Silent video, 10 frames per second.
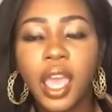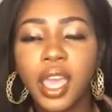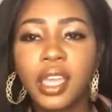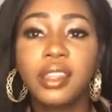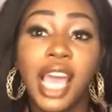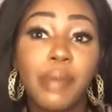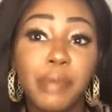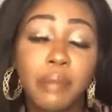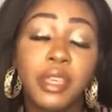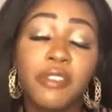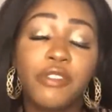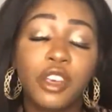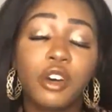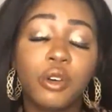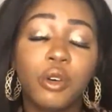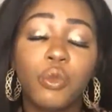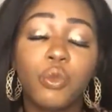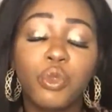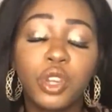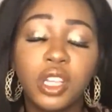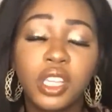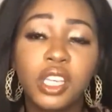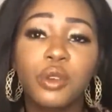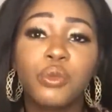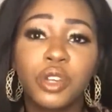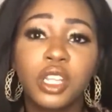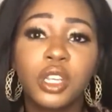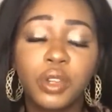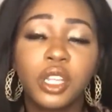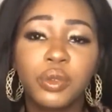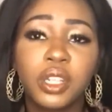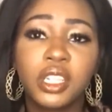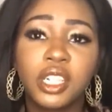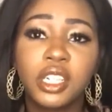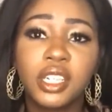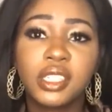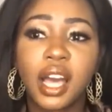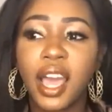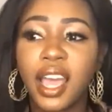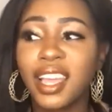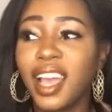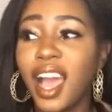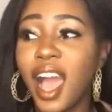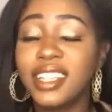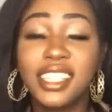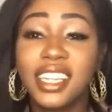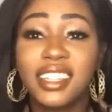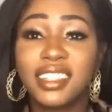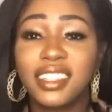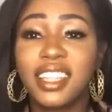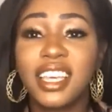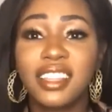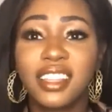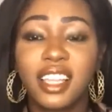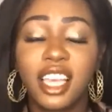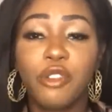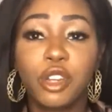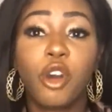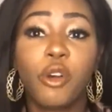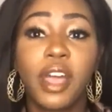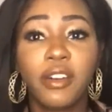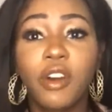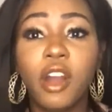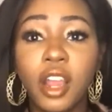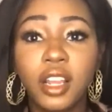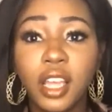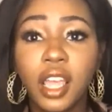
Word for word: And that made me feel really, really, really, really good, because I didn't think that it would go that far.